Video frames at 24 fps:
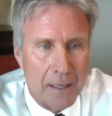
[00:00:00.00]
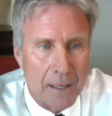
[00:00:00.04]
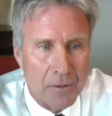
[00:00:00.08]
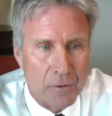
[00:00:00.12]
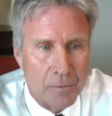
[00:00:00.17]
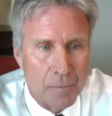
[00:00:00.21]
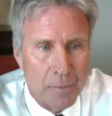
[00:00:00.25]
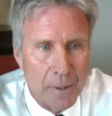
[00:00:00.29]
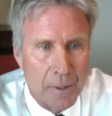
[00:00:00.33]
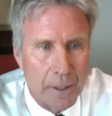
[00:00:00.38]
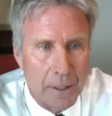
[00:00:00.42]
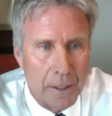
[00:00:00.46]

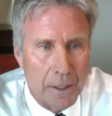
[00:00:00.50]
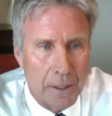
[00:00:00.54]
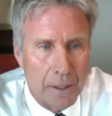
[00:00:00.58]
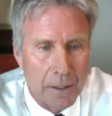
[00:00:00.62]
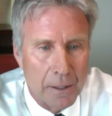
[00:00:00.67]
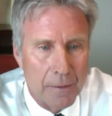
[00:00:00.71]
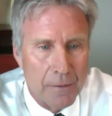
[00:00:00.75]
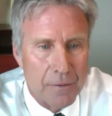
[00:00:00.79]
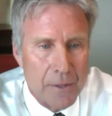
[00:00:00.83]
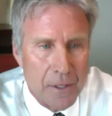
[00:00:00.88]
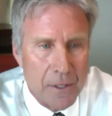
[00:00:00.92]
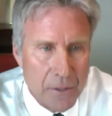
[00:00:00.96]
been
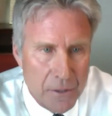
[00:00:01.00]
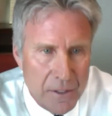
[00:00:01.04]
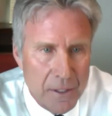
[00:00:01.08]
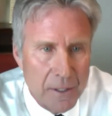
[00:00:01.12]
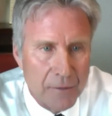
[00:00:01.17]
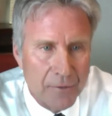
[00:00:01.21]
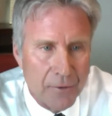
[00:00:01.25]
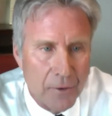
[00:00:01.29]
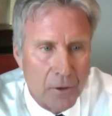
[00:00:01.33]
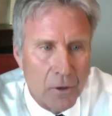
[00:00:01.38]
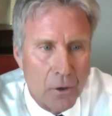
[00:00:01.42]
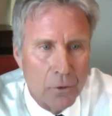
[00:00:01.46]
this
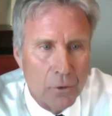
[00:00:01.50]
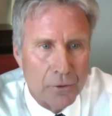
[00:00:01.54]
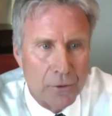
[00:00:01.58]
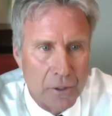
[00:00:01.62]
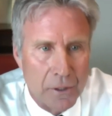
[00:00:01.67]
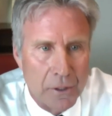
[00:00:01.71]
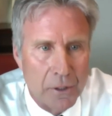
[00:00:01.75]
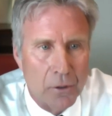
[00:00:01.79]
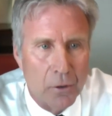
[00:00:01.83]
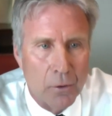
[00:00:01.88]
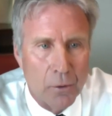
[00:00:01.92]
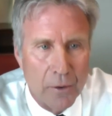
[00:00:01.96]
difficult to
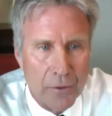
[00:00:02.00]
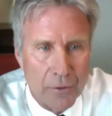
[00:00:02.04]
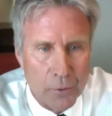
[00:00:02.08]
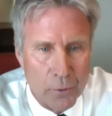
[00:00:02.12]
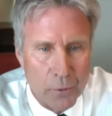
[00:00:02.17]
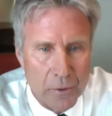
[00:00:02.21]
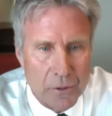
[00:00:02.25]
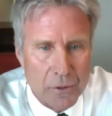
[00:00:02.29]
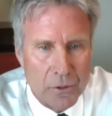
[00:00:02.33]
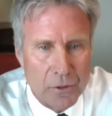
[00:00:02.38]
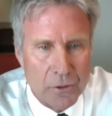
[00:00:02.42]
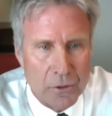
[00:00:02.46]
deal with
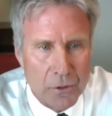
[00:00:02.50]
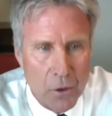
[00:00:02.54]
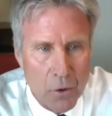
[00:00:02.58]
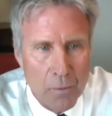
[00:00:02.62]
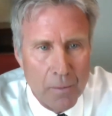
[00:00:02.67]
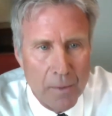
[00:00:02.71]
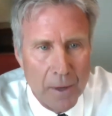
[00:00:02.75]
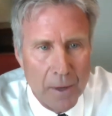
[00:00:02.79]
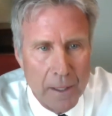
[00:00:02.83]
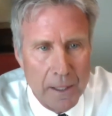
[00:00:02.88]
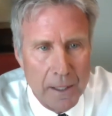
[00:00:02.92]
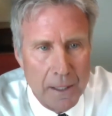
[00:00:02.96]
so
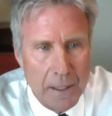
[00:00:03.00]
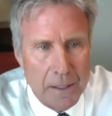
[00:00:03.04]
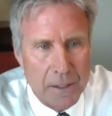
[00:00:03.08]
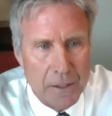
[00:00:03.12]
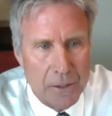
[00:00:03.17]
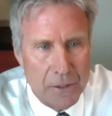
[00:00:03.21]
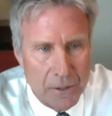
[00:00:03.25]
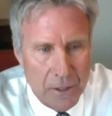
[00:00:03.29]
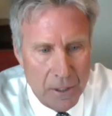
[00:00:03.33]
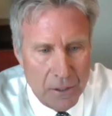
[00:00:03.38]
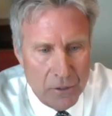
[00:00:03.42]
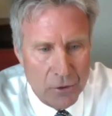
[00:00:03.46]
many
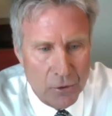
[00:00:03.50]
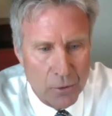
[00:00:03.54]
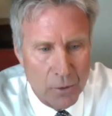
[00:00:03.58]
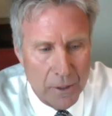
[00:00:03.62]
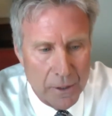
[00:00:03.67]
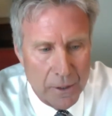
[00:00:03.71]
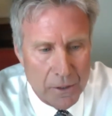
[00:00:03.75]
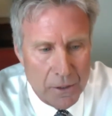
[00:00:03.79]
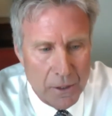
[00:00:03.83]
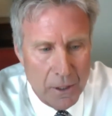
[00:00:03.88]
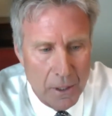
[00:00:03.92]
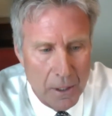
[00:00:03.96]

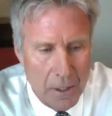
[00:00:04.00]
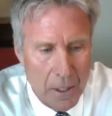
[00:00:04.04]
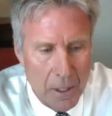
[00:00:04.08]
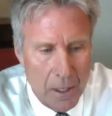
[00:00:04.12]
constituents